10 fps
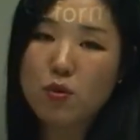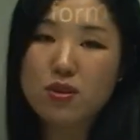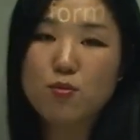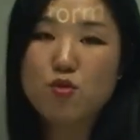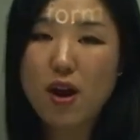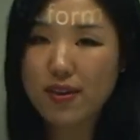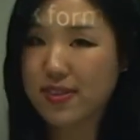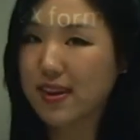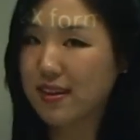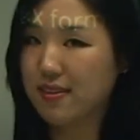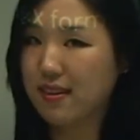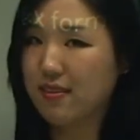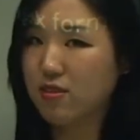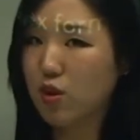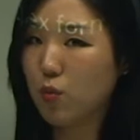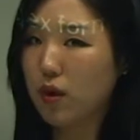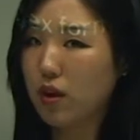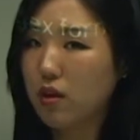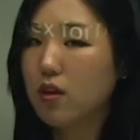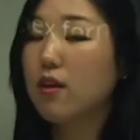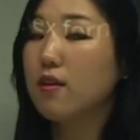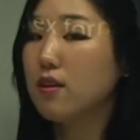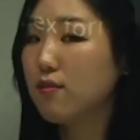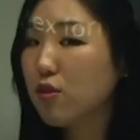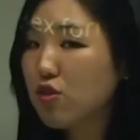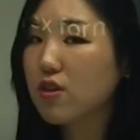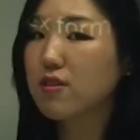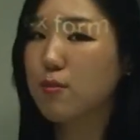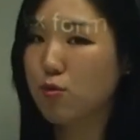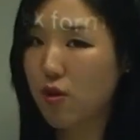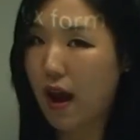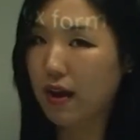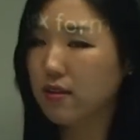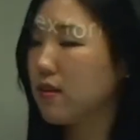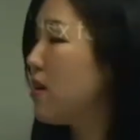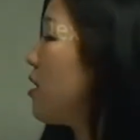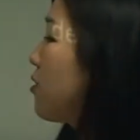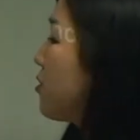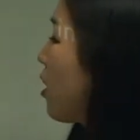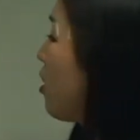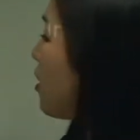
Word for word: we subtract the indices, don't we? Division is subtract. So